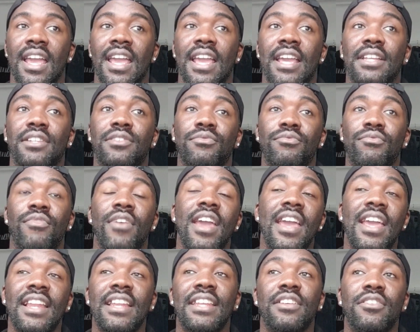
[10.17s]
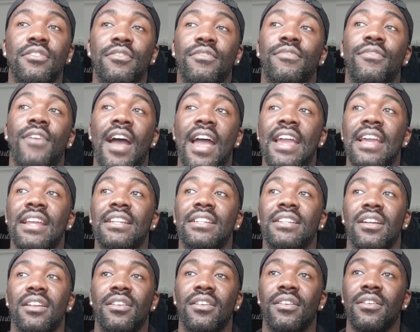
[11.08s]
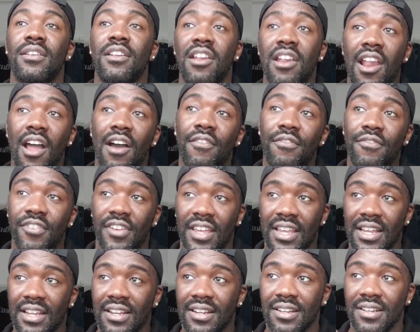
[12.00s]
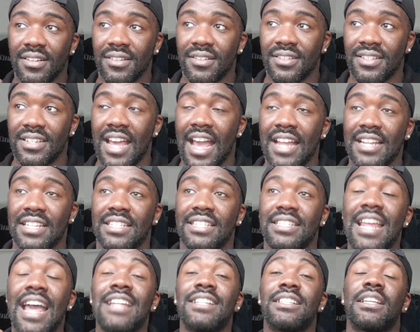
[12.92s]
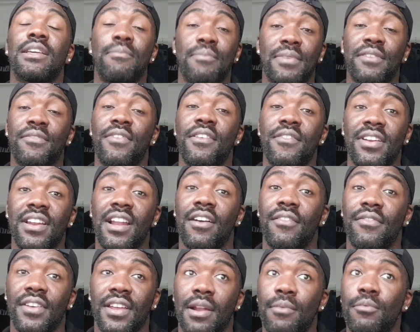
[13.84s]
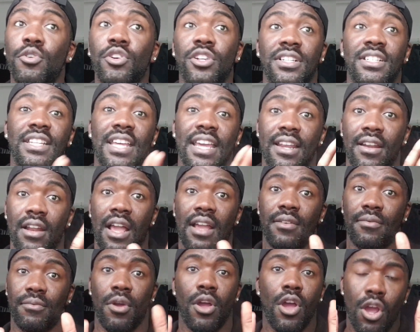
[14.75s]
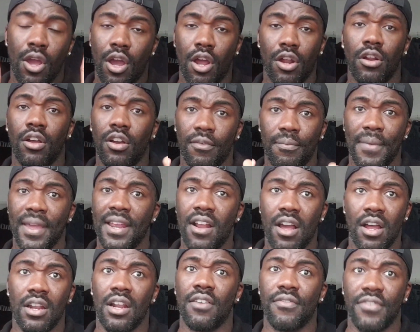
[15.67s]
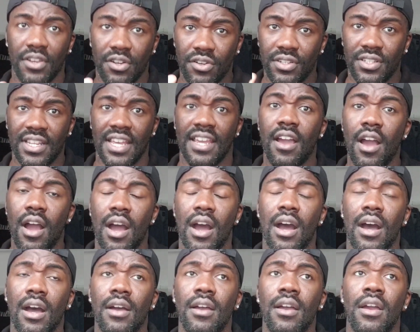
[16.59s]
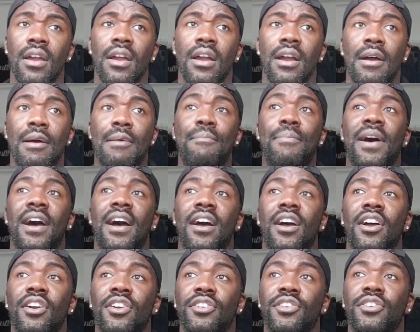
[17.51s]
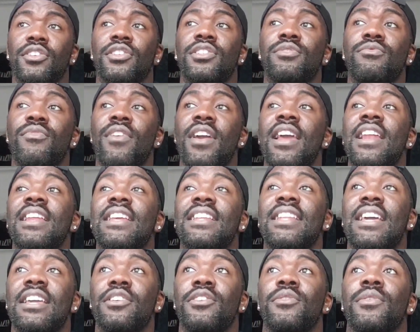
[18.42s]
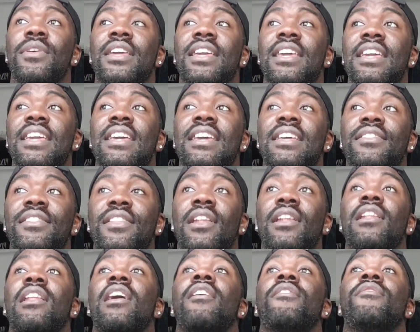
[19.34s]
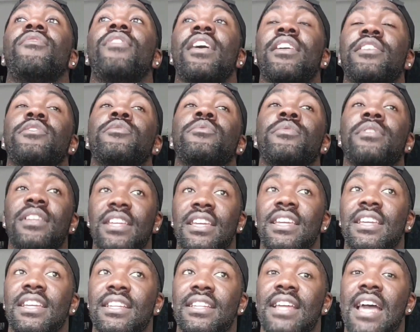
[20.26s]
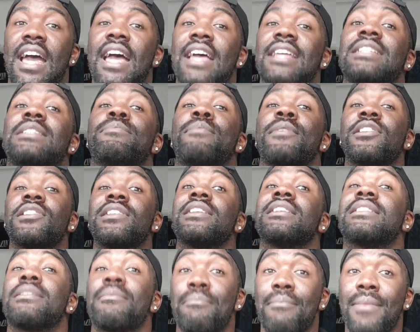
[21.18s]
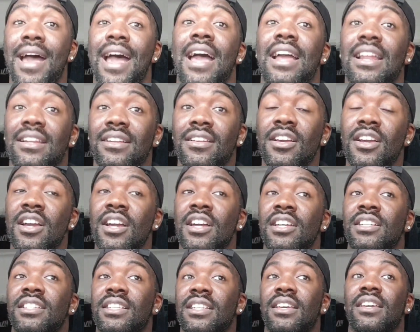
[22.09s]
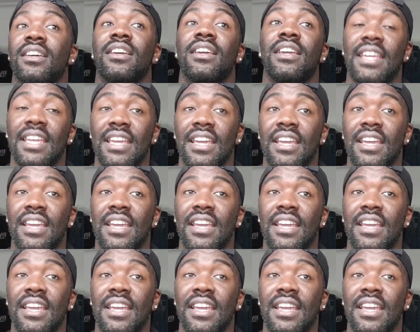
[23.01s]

It's rarely you find loving dads. Dads can be very loving. I'm not going to say like a lot of men aren't loving, because they are, but it's rarely that you hear the love that you need, especially as a man, to